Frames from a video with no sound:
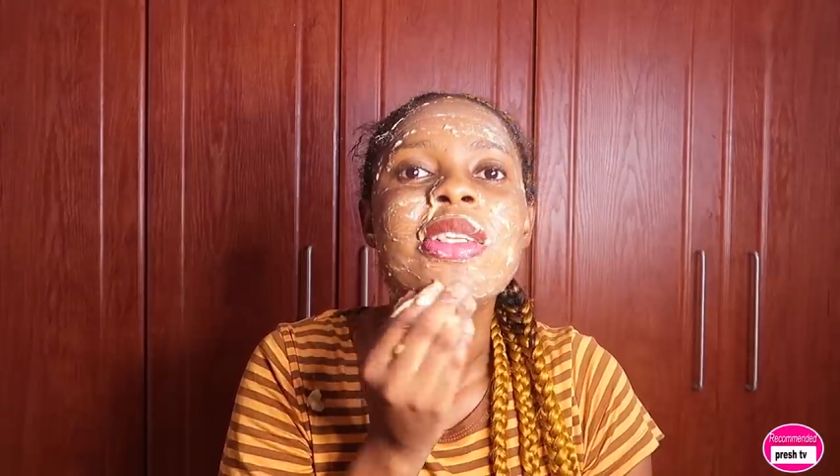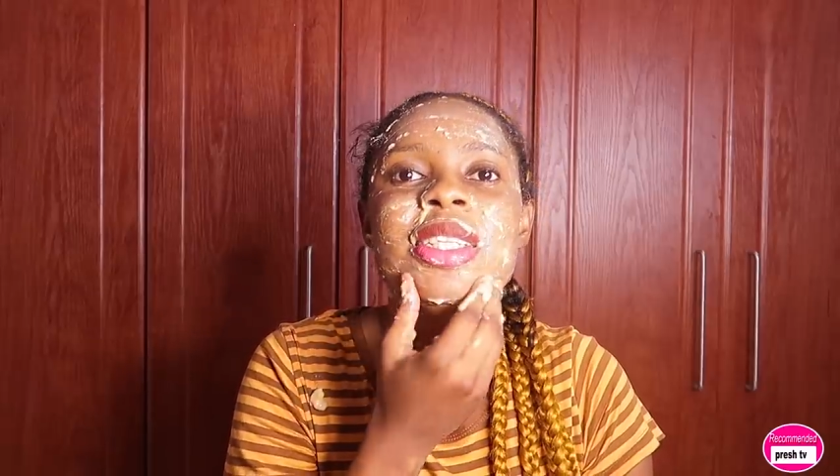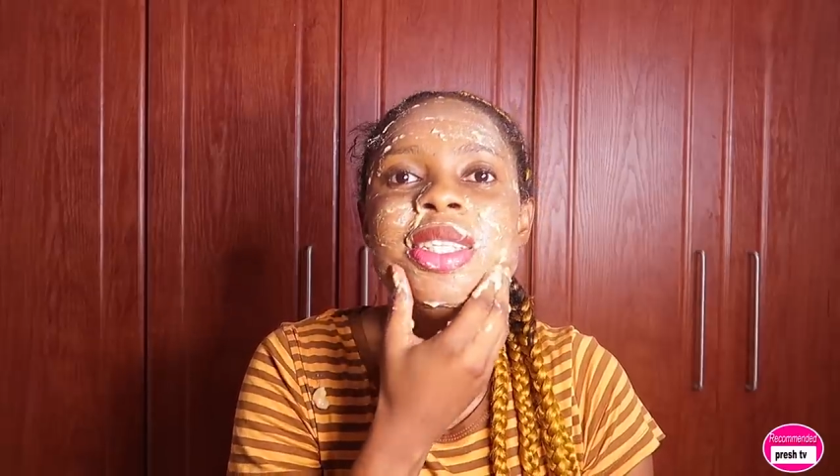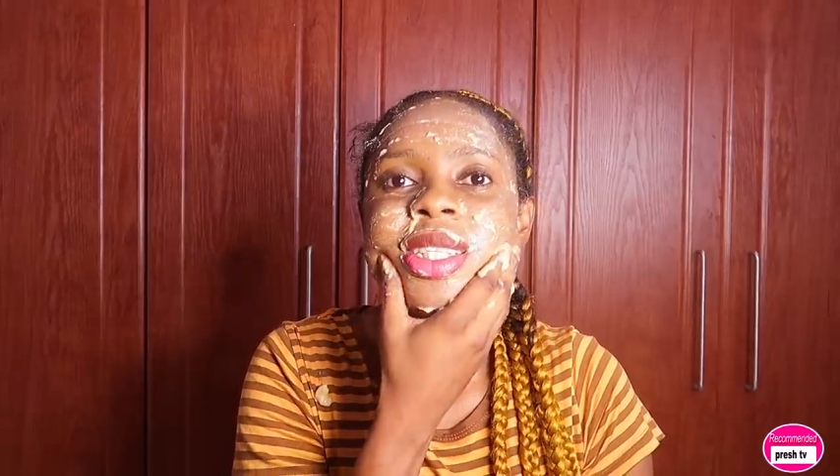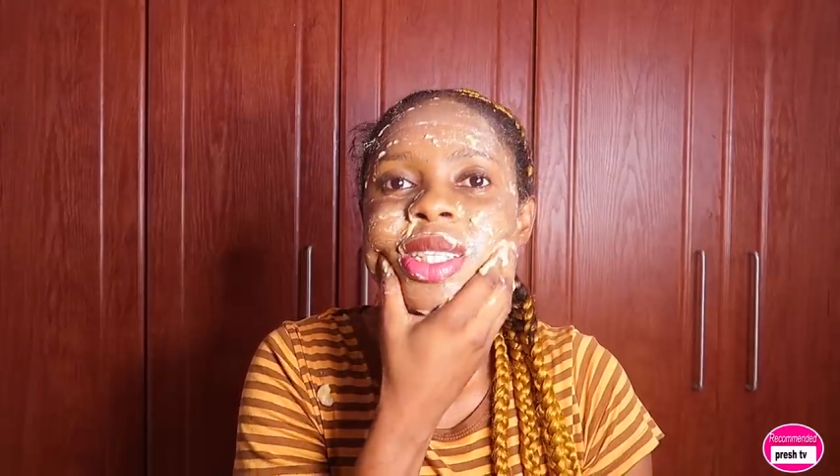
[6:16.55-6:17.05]

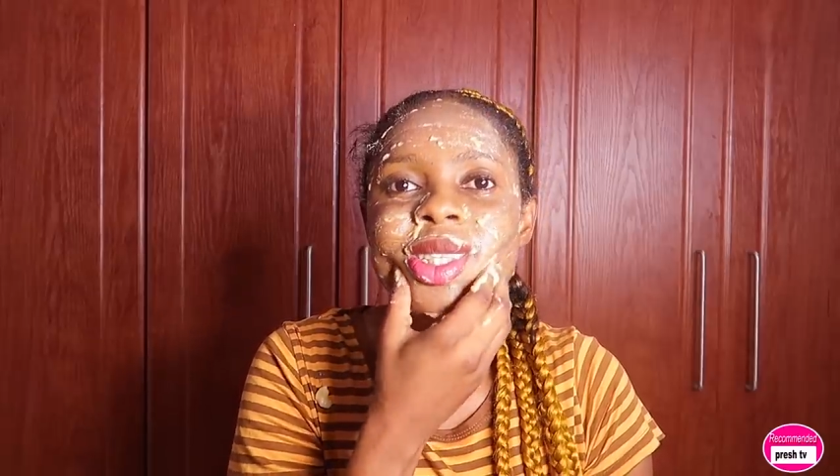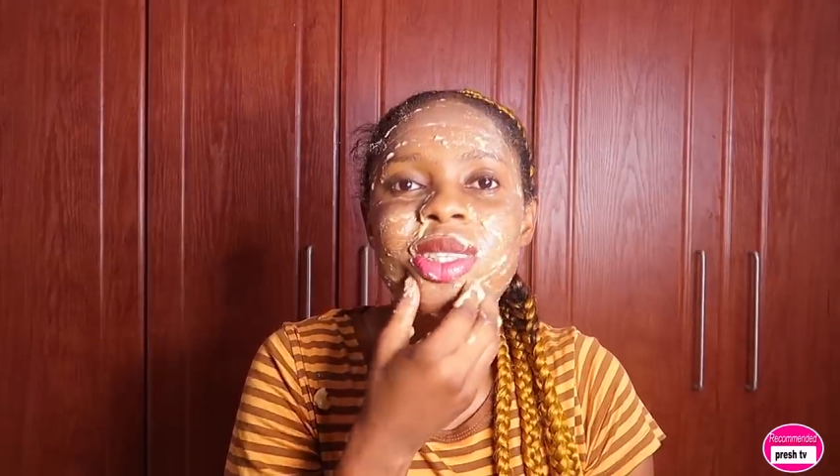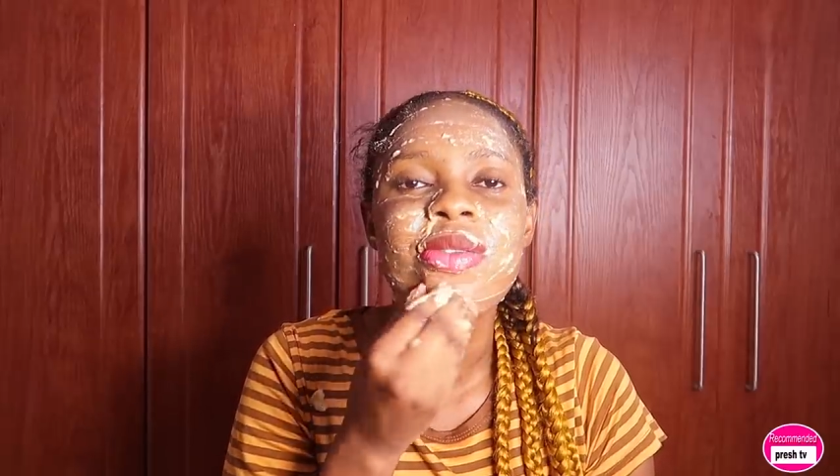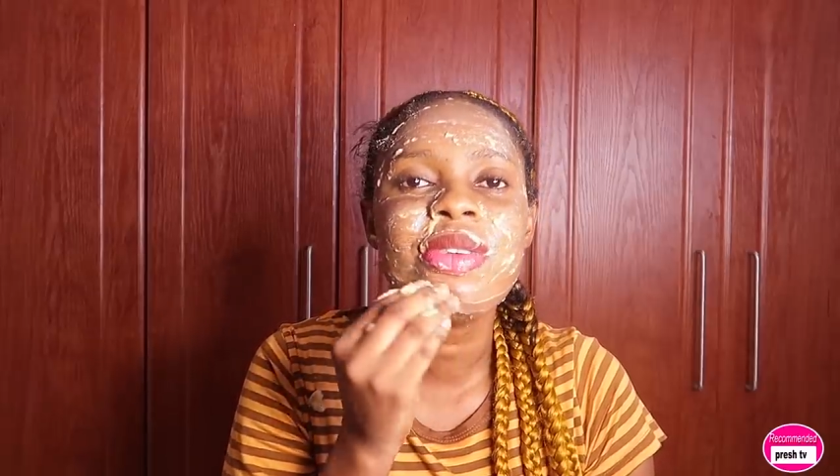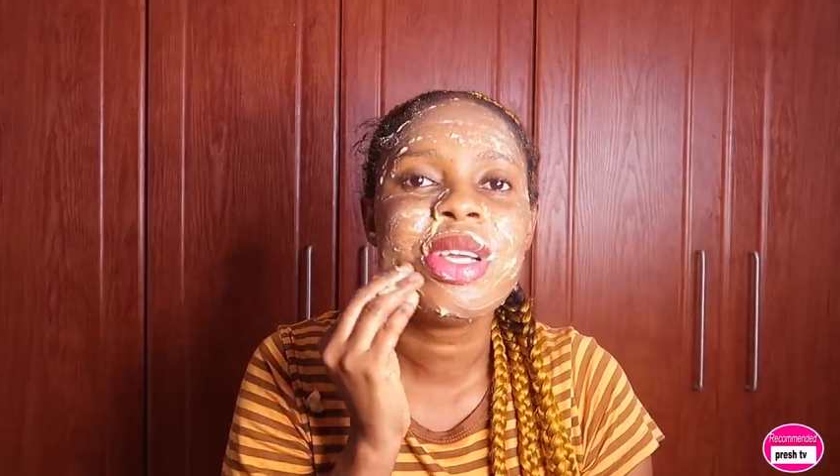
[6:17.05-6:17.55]
This
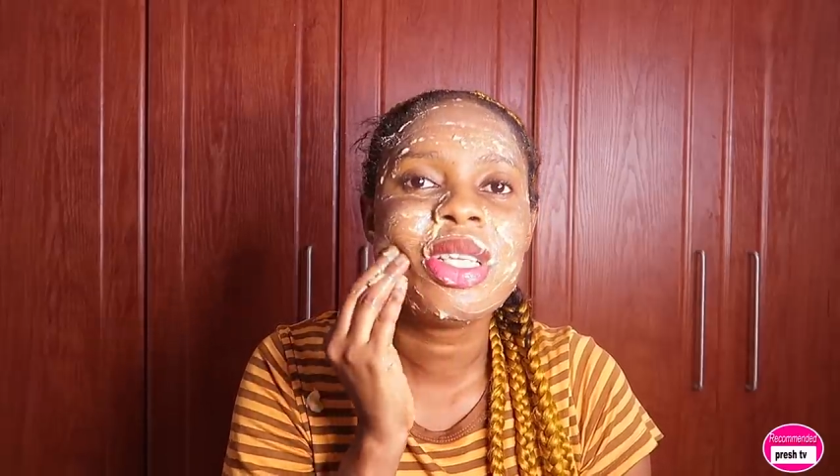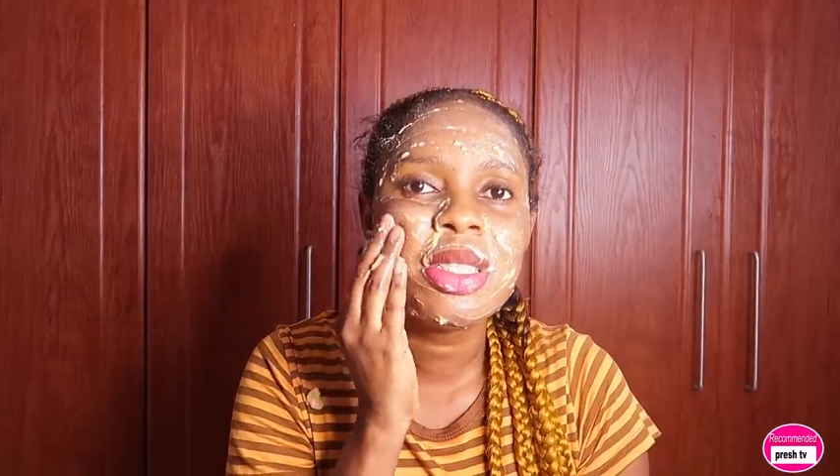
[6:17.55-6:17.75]
is a very